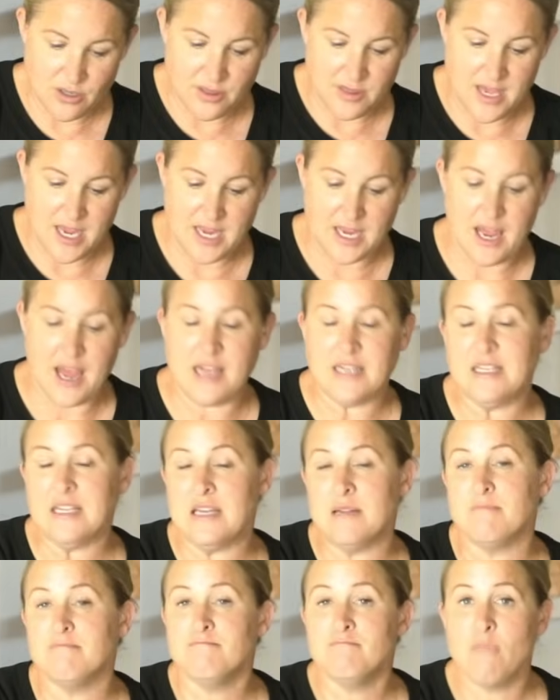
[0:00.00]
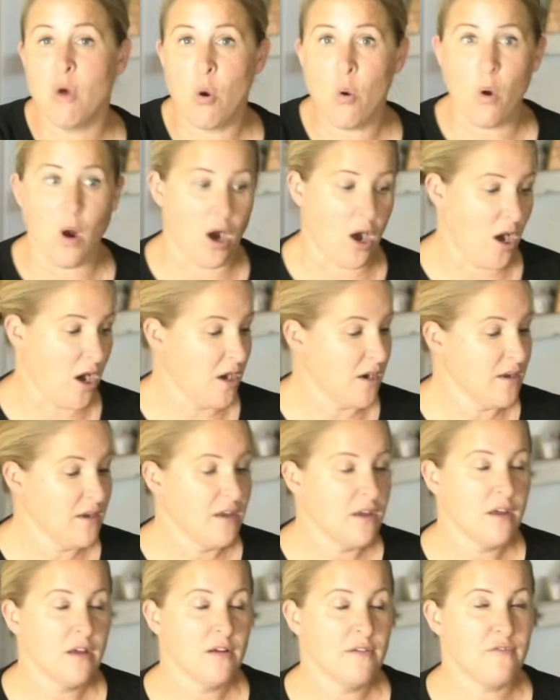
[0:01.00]
think I need more
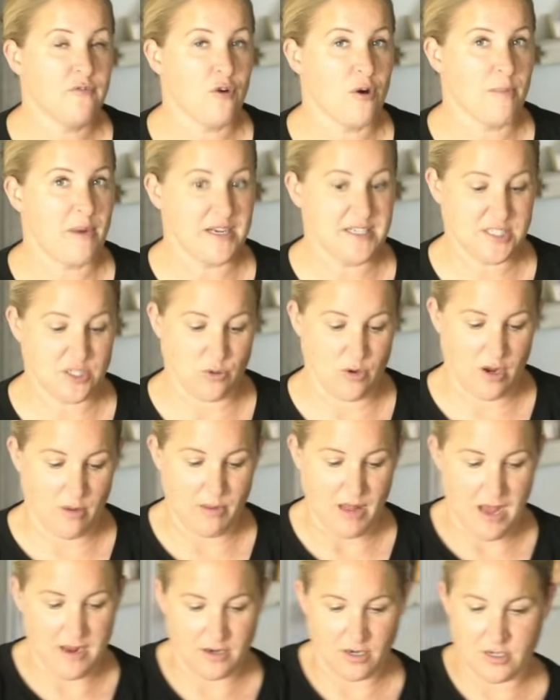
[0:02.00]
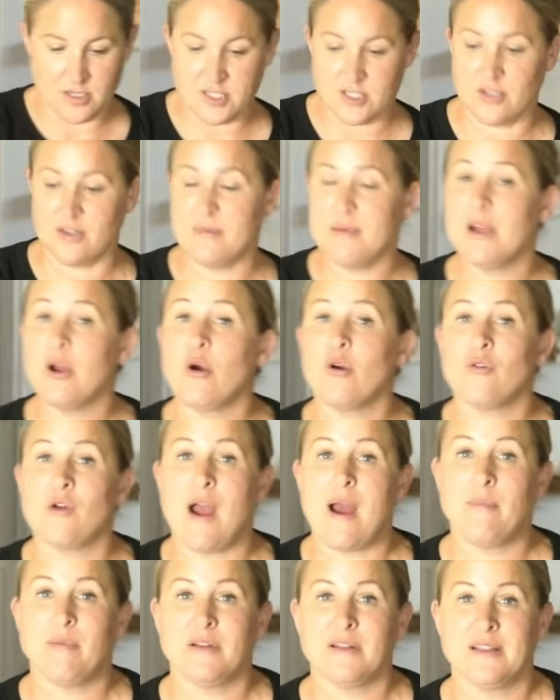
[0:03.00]
for my soil blocker. So let me go
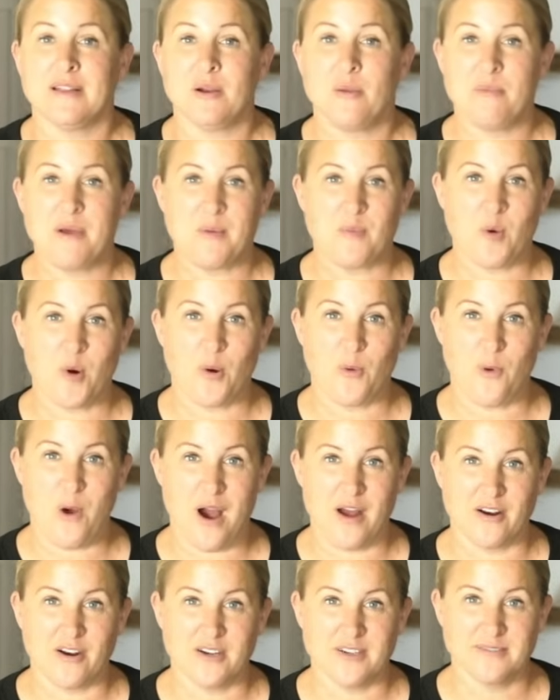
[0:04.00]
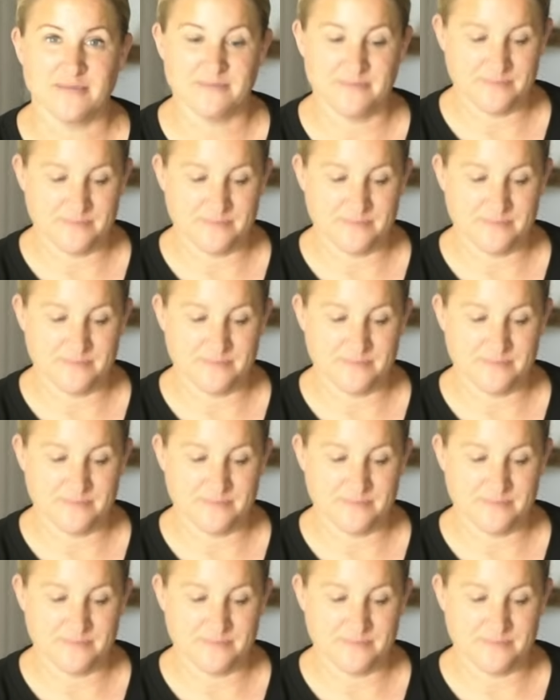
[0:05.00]
grab a little bit more water.